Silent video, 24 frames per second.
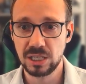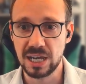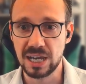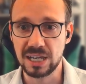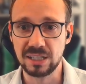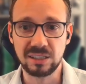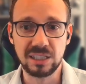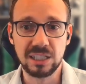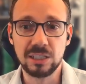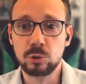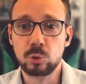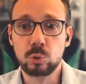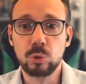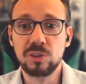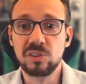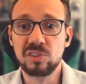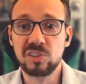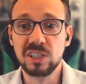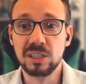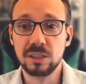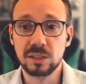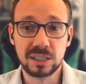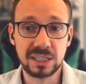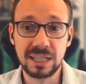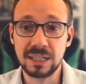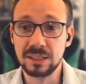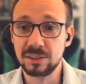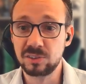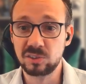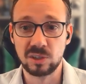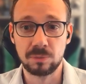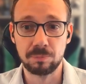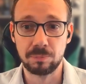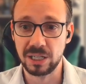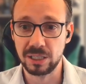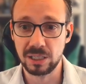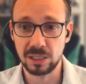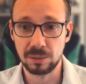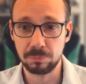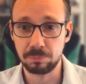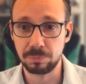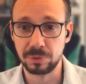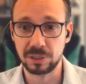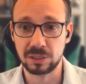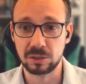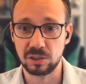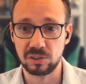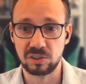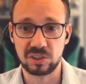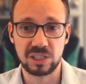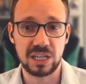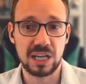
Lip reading: and it could kill somebody because,